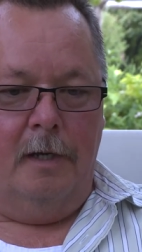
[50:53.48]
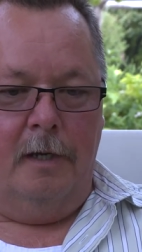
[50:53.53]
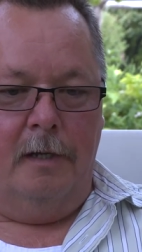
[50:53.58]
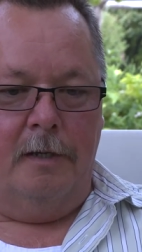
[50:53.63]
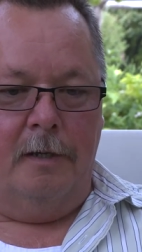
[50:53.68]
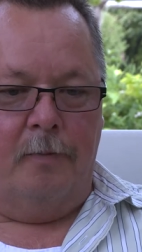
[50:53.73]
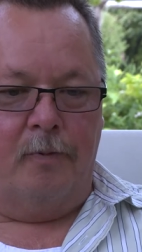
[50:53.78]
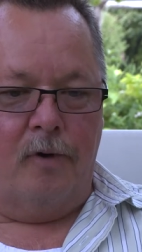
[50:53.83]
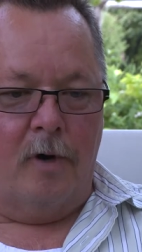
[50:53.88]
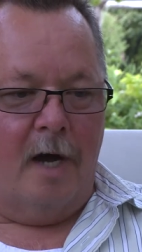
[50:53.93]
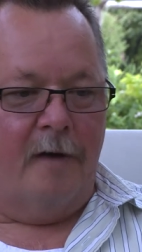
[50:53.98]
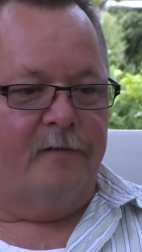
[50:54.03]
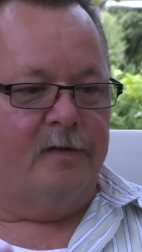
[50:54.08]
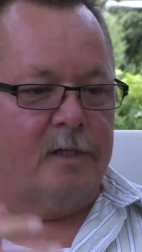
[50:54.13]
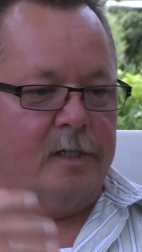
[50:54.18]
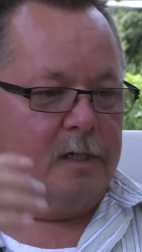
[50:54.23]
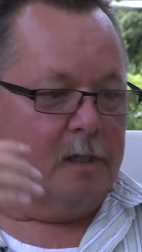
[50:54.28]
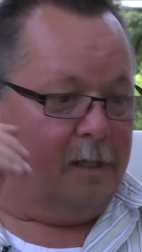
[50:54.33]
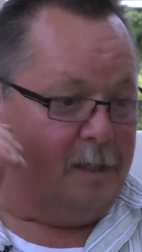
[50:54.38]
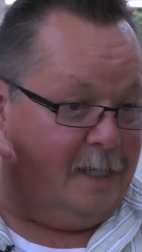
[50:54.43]
the
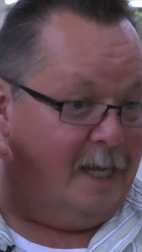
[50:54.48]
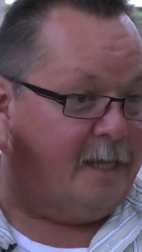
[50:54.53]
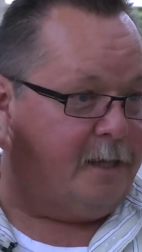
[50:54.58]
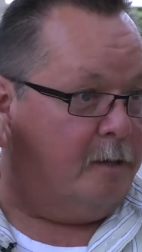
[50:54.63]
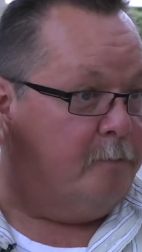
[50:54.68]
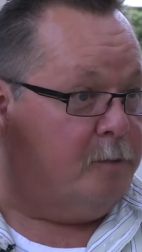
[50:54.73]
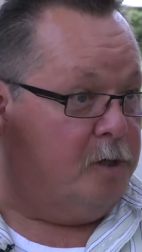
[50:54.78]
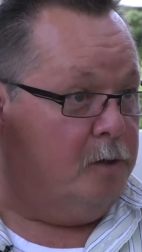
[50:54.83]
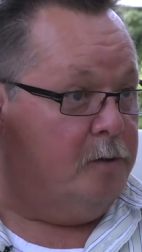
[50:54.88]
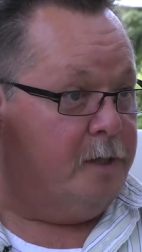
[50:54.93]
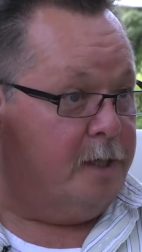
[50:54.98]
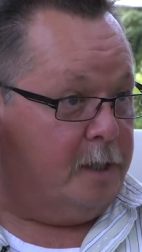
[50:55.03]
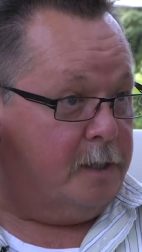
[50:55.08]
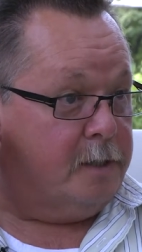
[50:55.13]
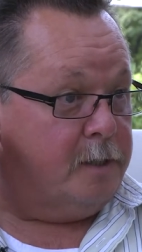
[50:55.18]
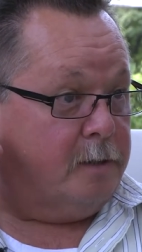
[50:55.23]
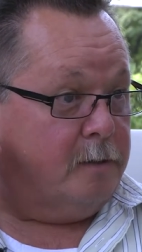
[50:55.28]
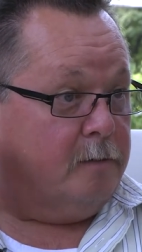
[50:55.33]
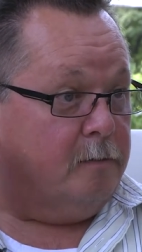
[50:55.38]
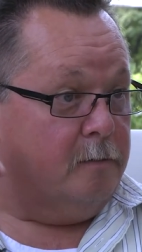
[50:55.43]
province let them do
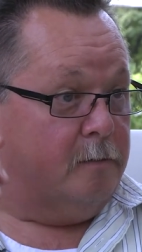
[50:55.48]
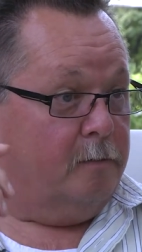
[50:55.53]
this.